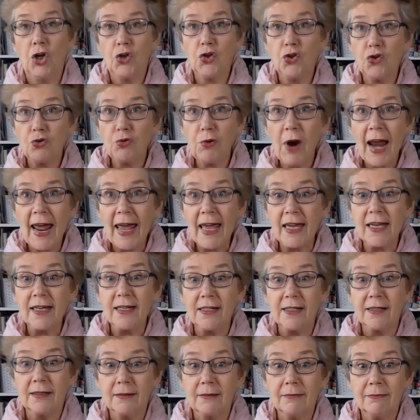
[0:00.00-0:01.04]

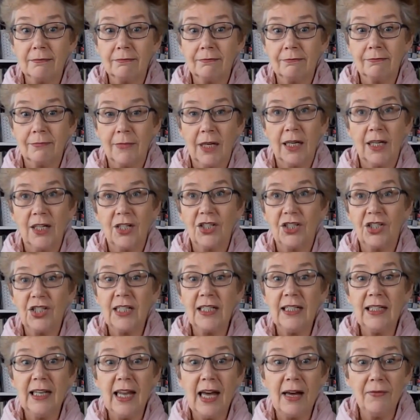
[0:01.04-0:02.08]
Trade.
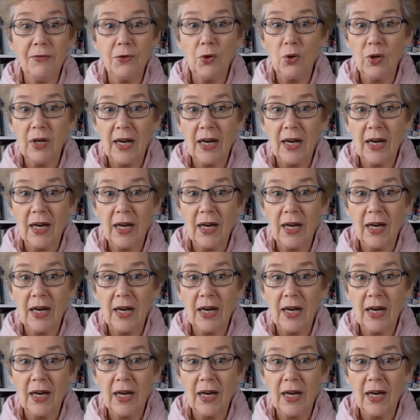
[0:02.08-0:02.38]
She'd love your